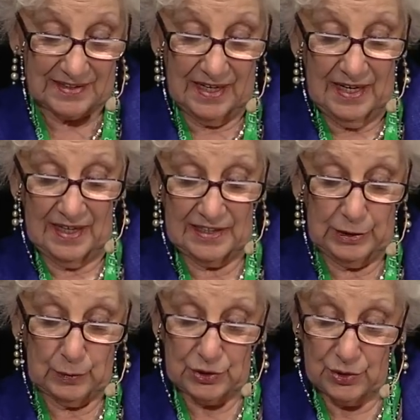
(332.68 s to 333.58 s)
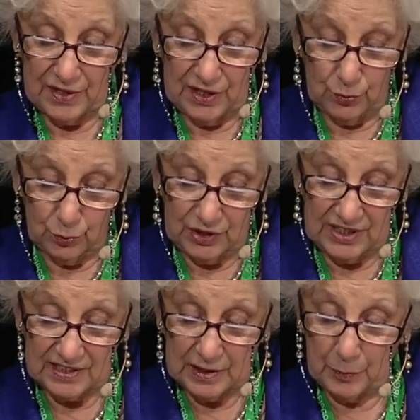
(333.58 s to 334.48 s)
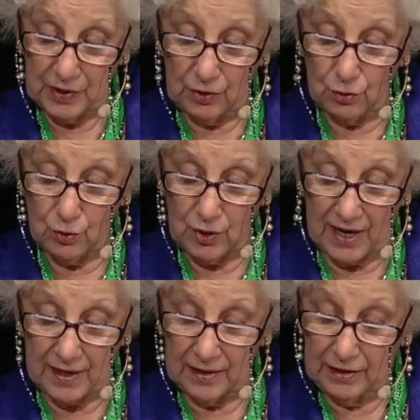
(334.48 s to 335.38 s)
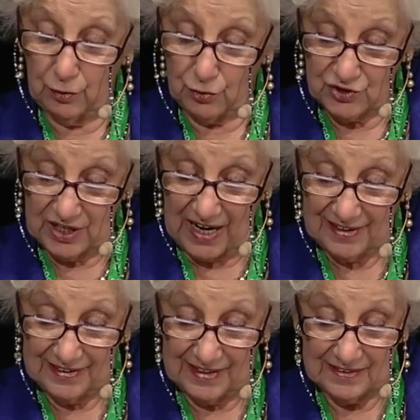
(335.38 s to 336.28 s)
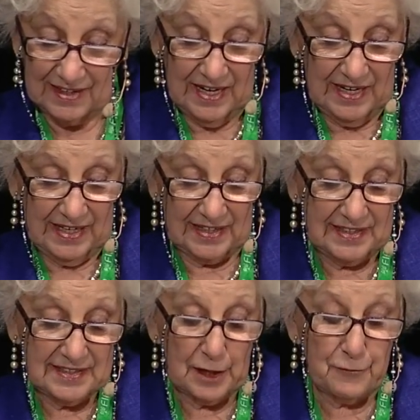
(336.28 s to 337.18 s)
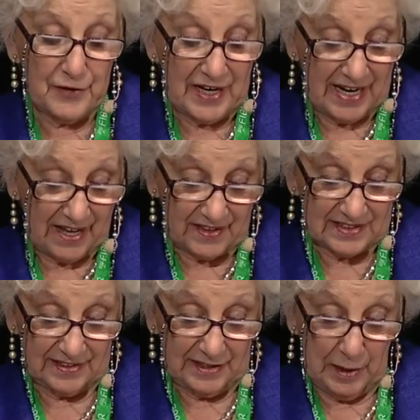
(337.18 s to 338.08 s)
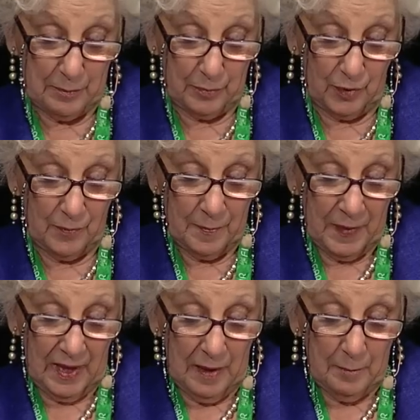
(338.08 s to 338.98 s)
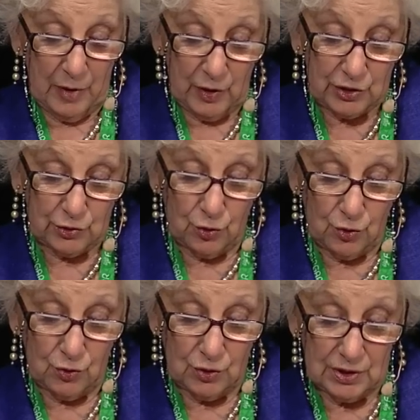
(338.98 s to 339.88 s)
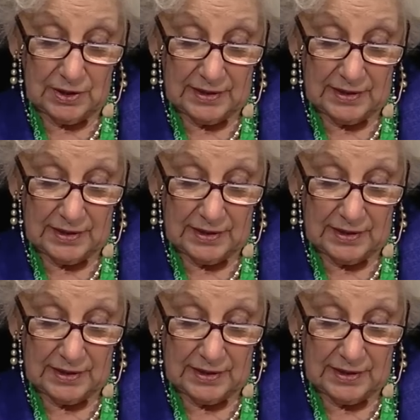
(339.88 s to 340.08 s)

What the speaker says: in Argentina so that they could help us. Nowadays we can respond better to the injustices.